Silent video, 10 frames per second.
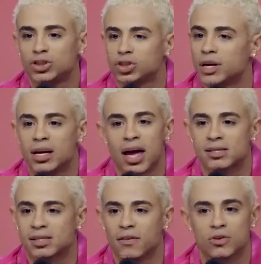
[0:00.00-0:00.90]
That tree
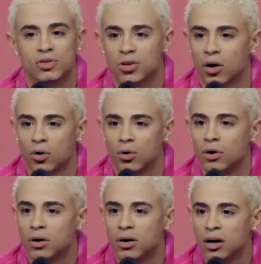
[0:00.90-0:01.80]
can't save your
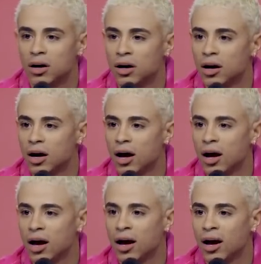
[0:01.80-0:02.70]
soul.
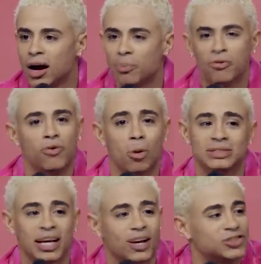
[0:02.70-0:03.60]
That
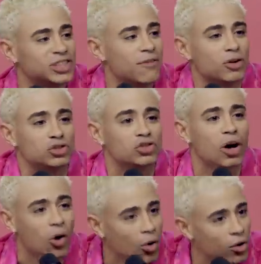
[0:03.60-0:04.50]
performance ain't gonna save your
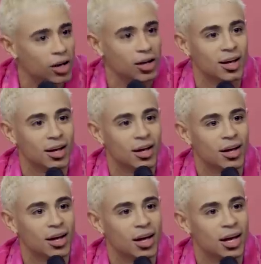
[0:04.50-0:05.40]
soul.
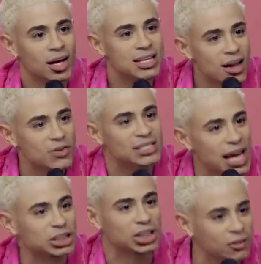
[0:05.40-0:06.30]
The
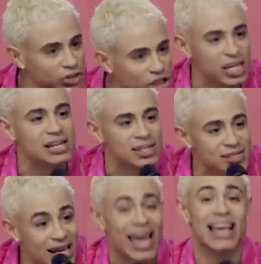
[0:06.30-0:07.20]
invitation of
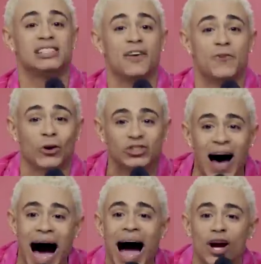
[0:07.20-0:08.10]
Jesus is if you're
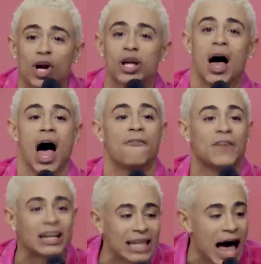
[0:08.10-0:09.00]
tired of